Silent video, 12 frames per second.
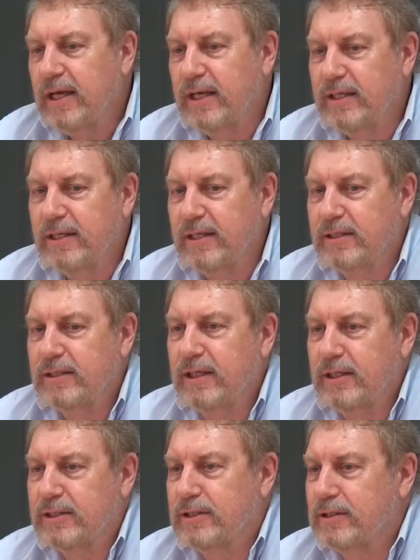It, it,
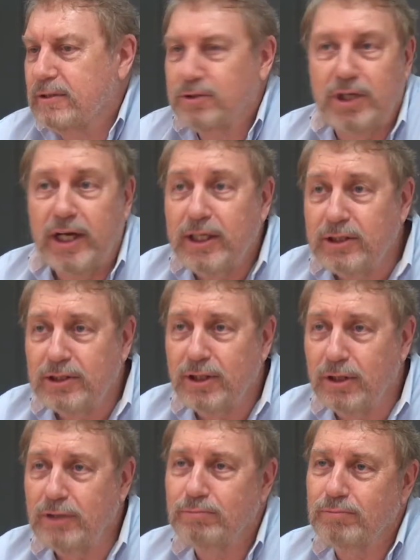it's changed
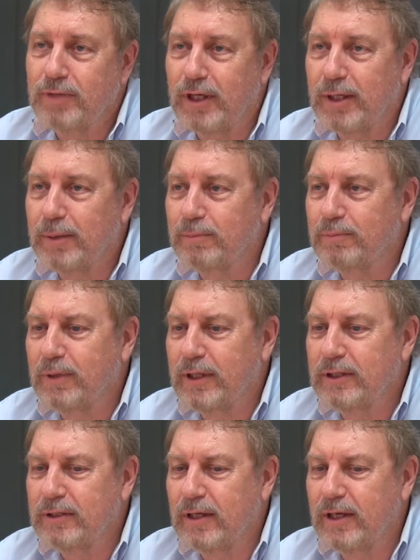a lot. Um,
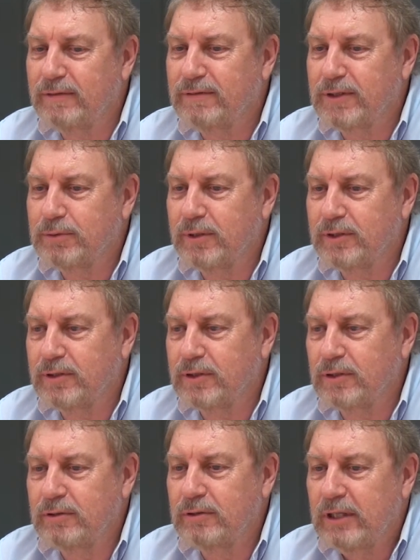when I first went
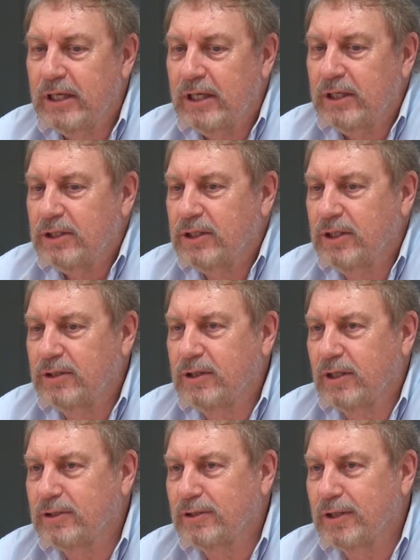to
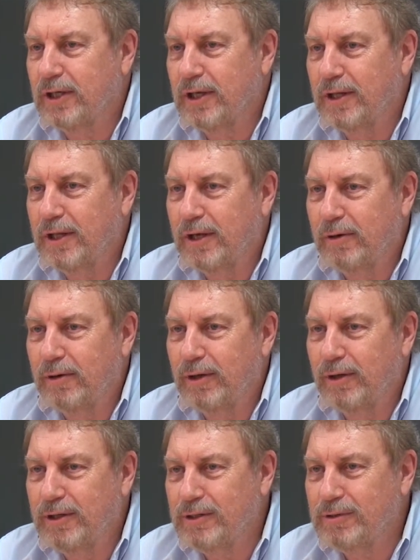QCOSS, uh, they were in
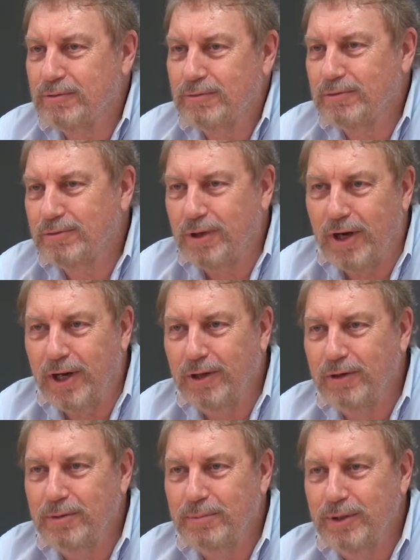a, this tiny
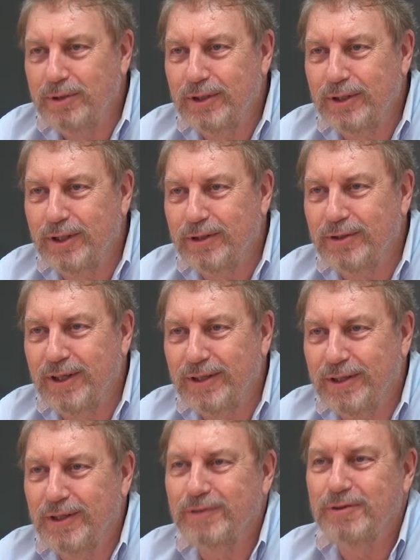little building at,
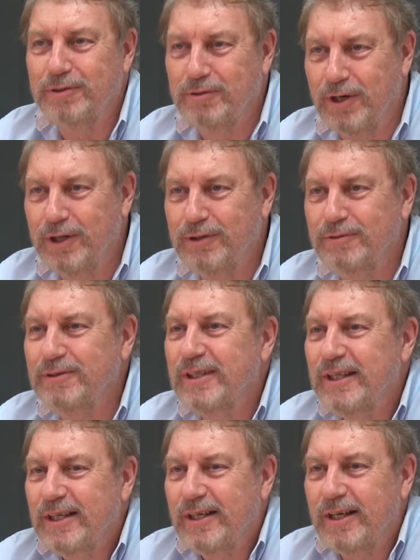at Kelvin Grove,
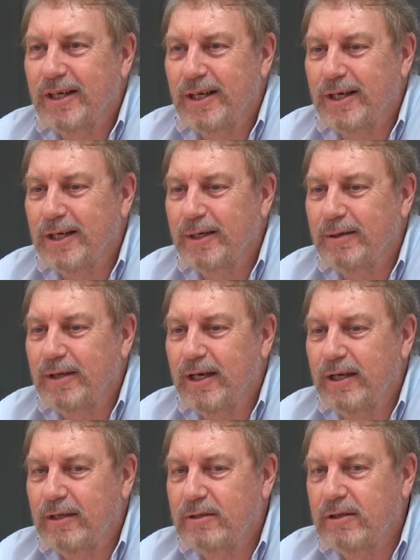uh,
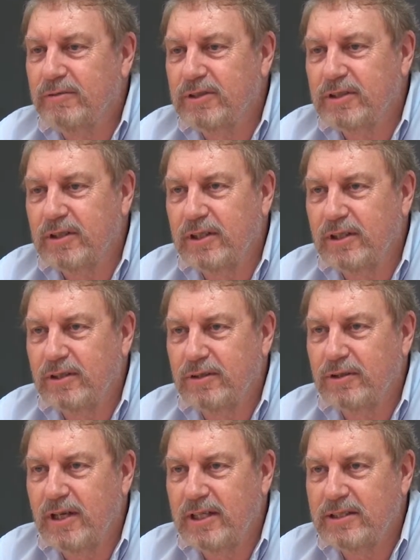and obviously the
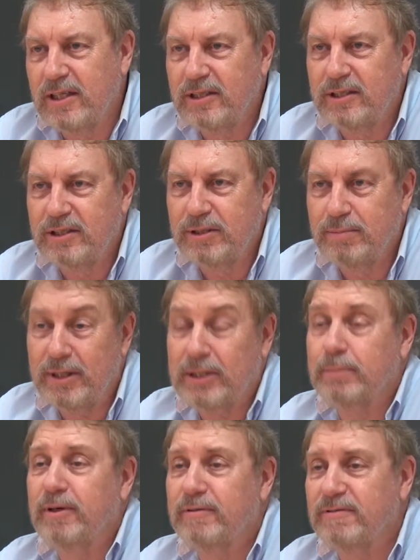organisation's
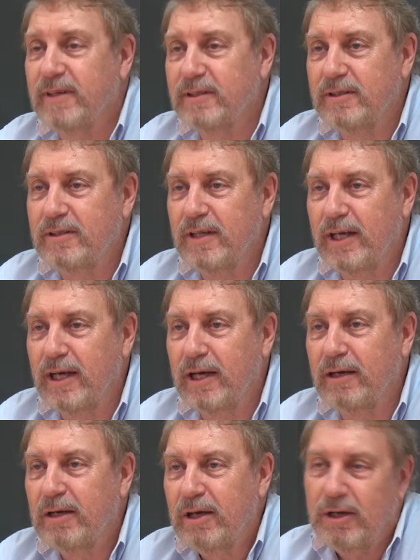much better funded
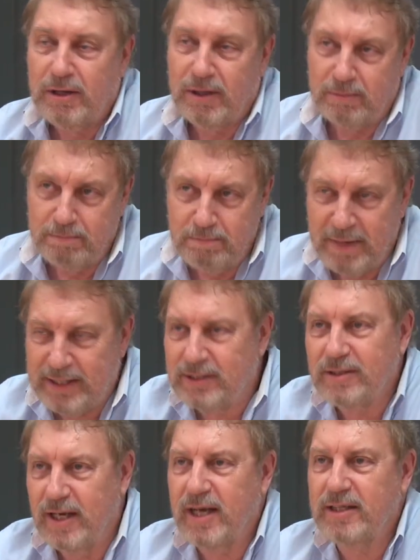now,
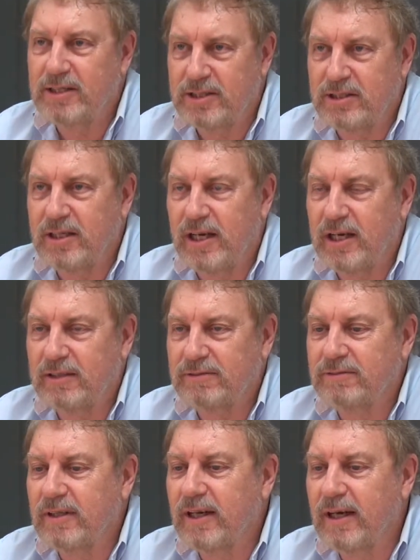much larger staff.
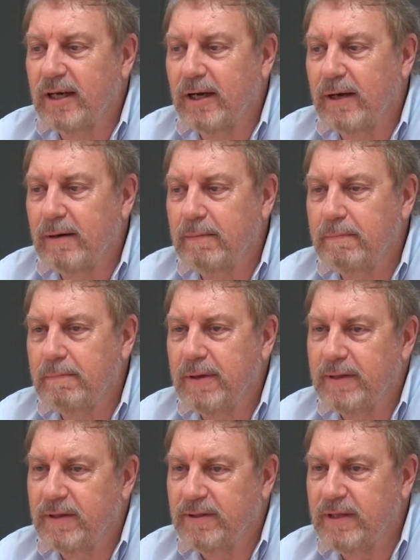Um,
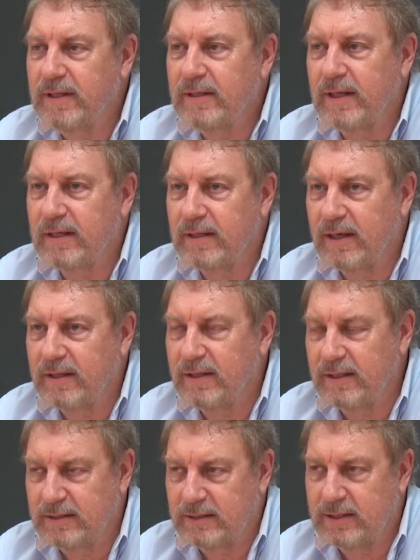but the thing that I
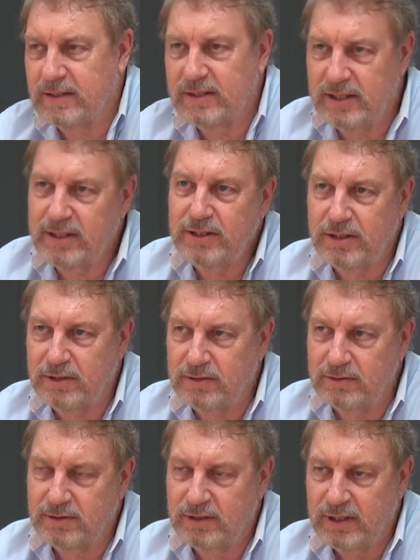think
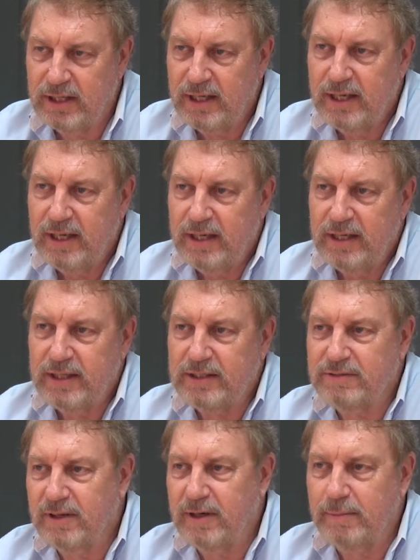continues
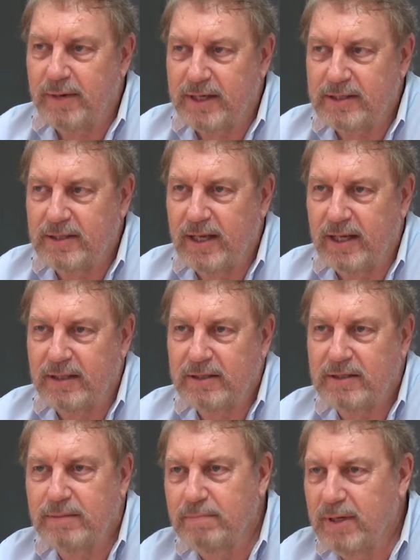is very much
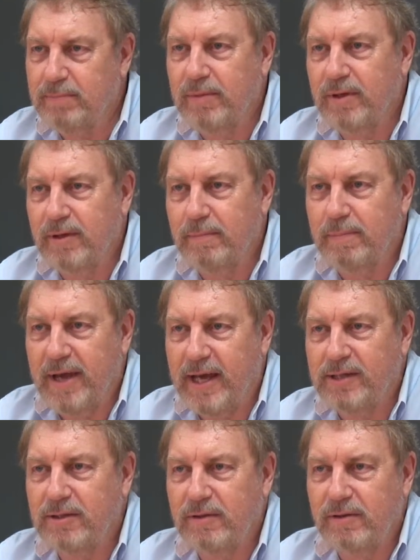that commitment and
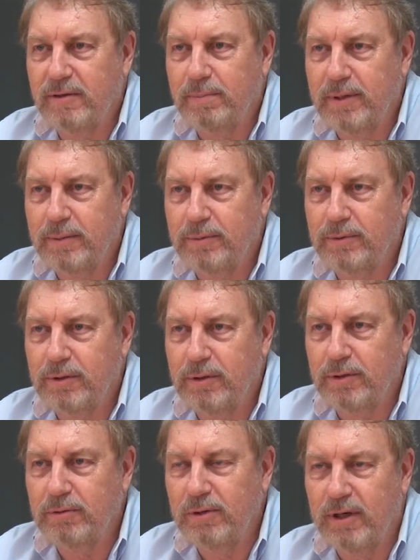passion of the people
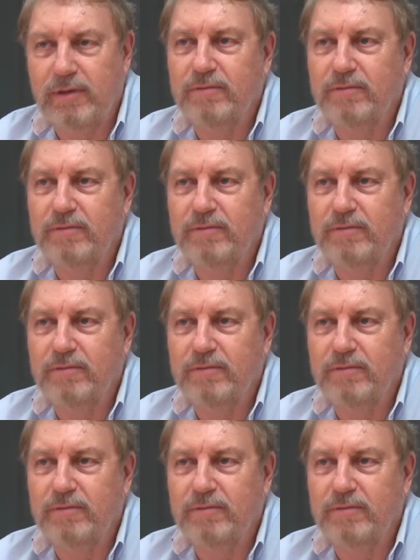who are